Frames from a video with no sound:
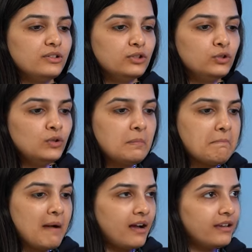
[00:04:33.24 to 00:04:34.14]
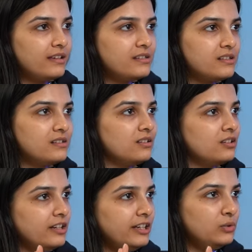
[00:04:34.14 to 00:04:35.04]
you know, markets in
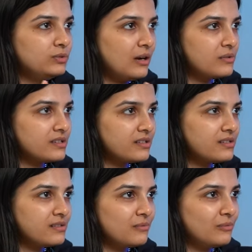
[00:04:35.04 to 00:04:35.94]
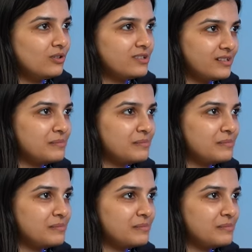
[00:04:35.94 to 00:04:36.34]
early two thousands versus